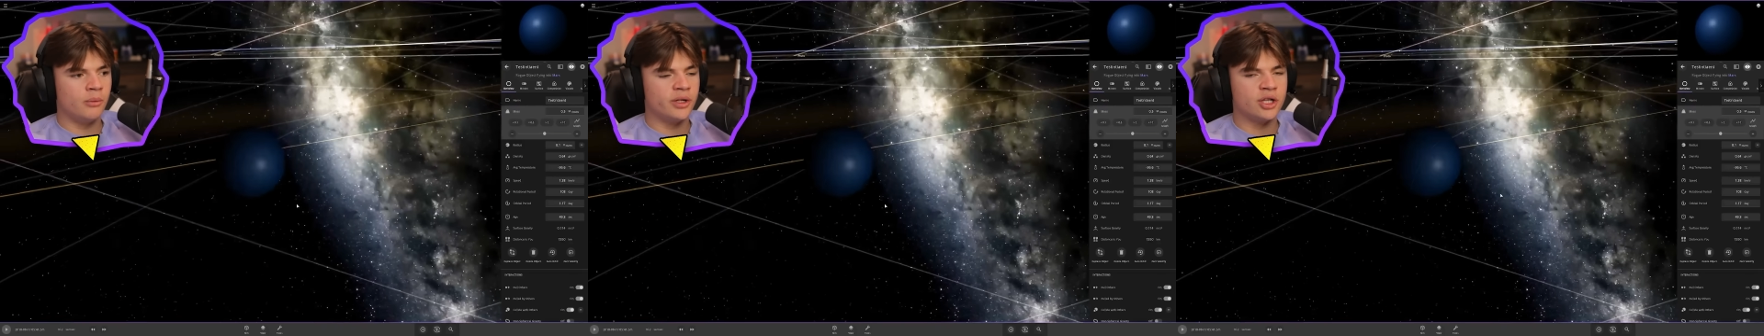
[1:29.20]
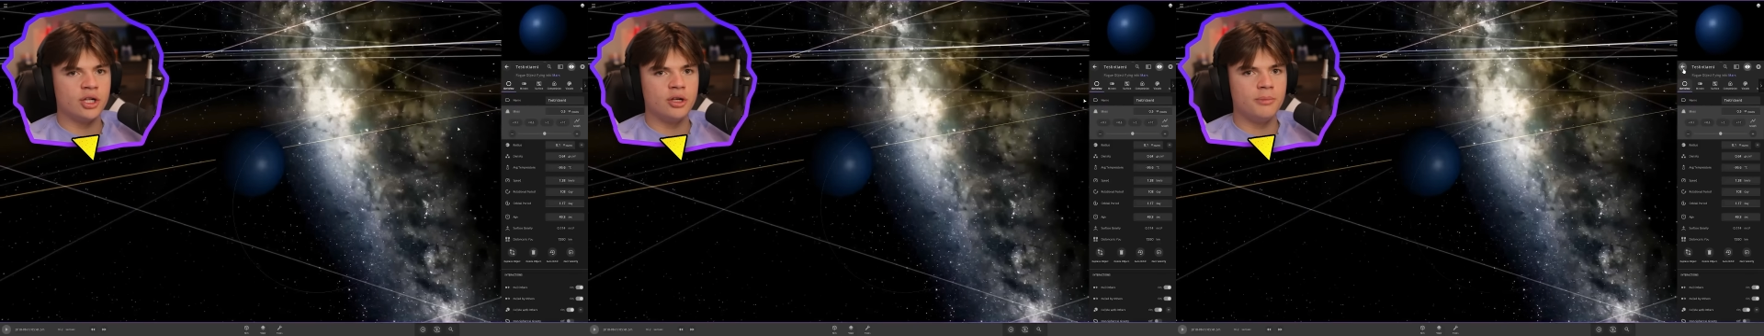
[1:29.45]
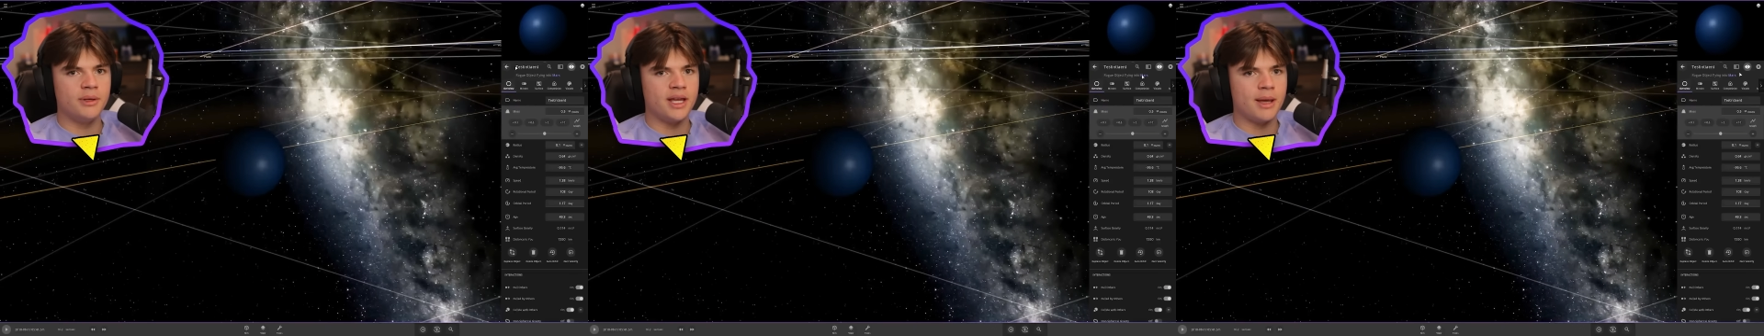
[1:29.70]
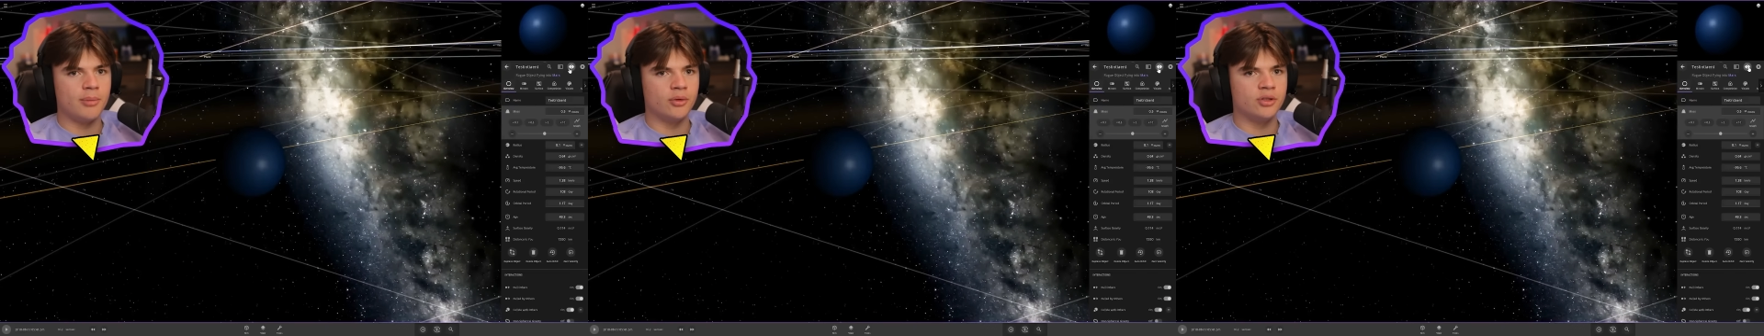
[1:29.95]
We should be
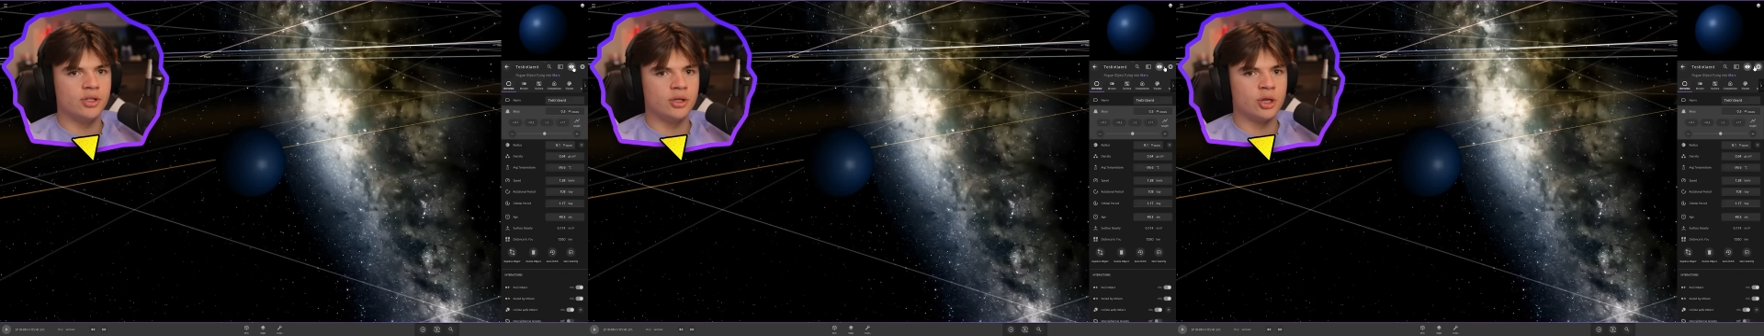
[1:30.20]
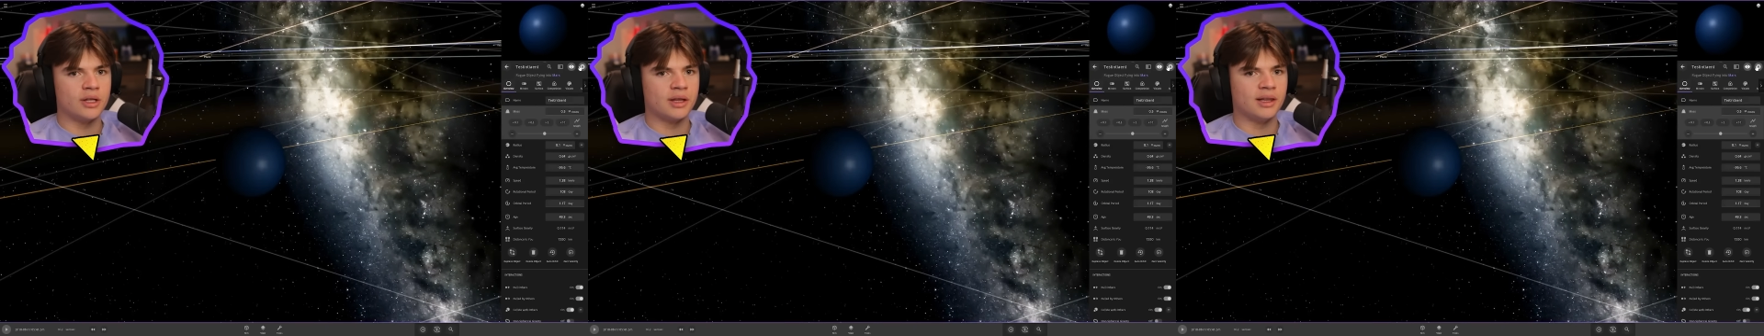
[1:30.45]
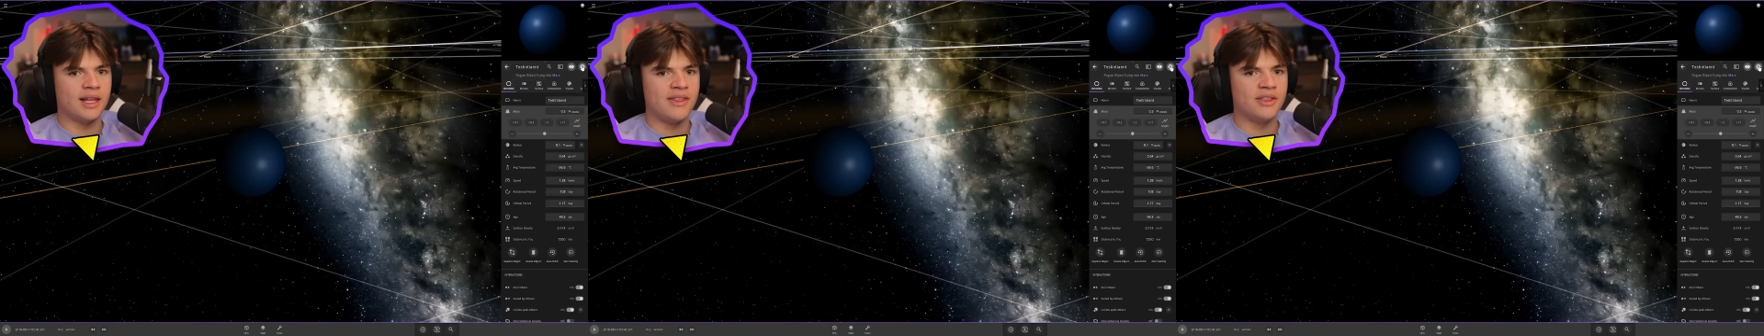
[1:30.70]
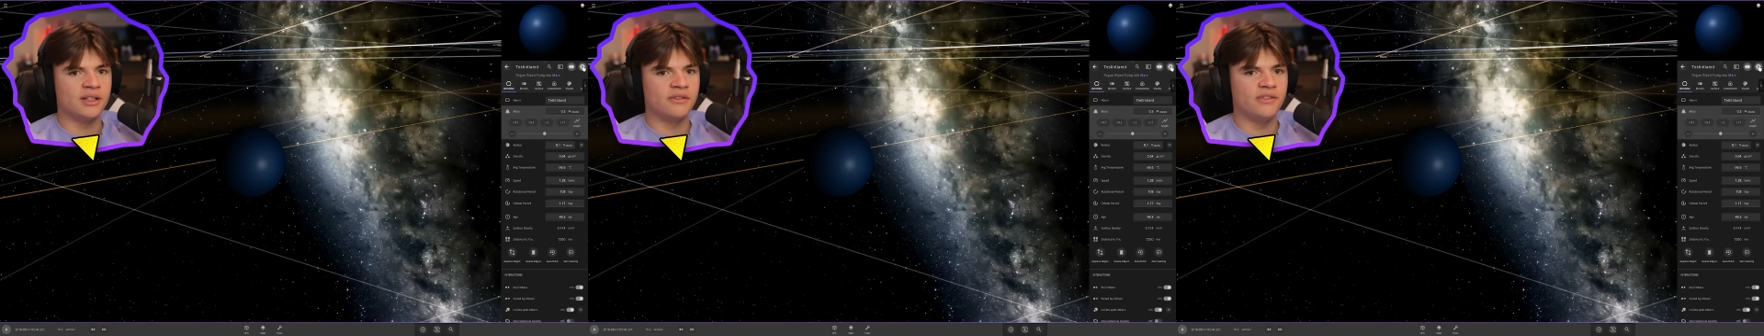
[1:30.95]
able to just let
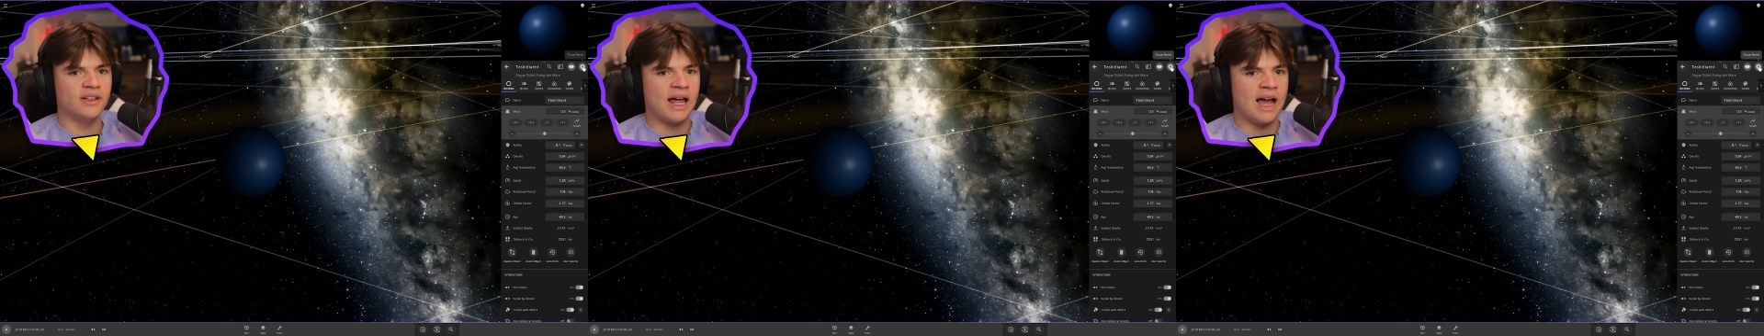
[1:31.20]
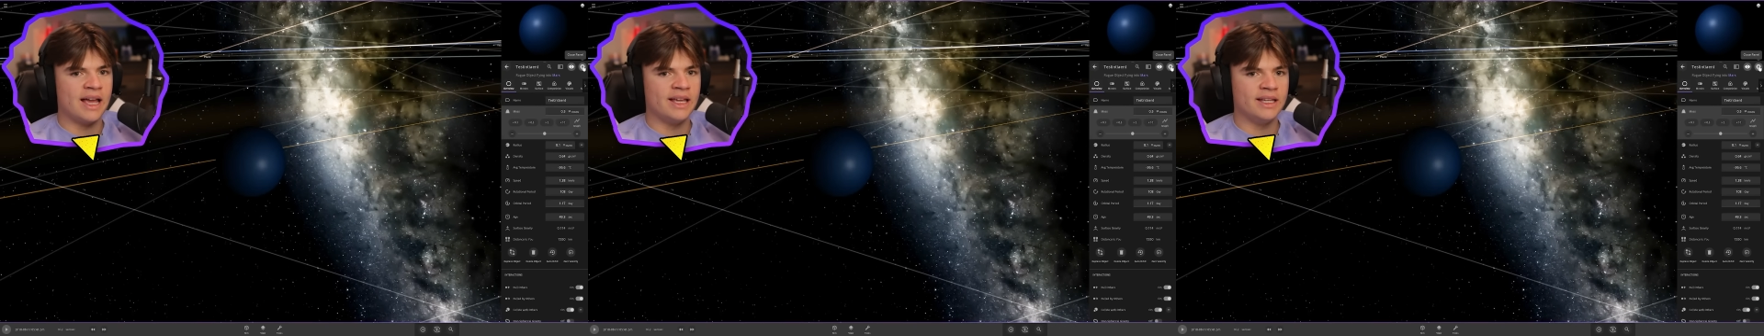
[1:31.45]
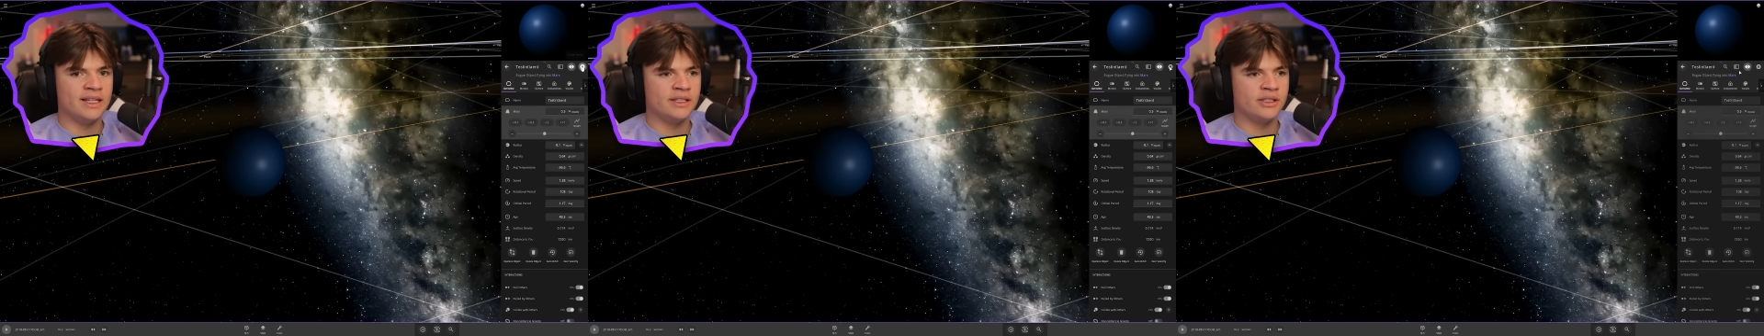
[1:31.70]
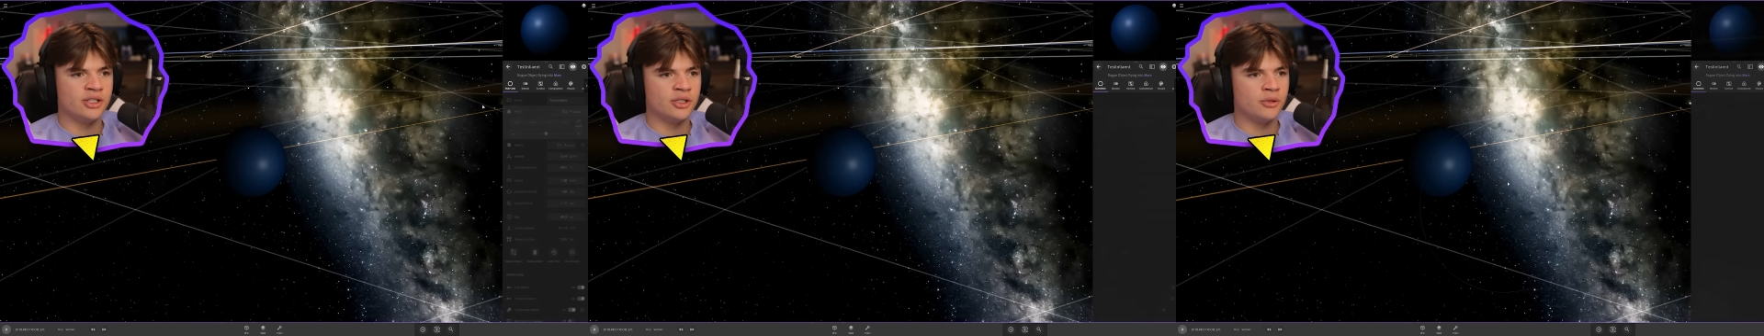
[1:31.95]
this fly
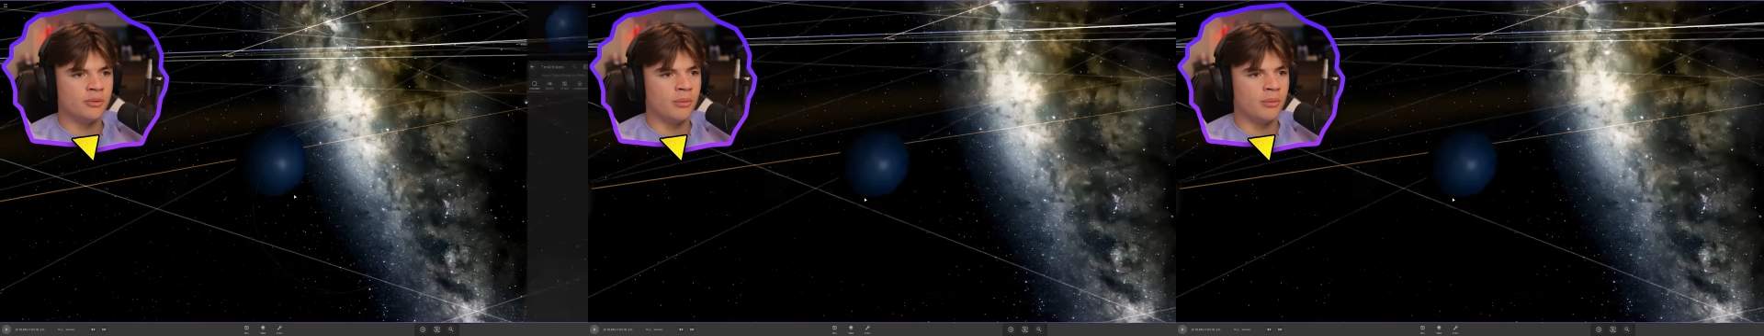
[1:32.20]
into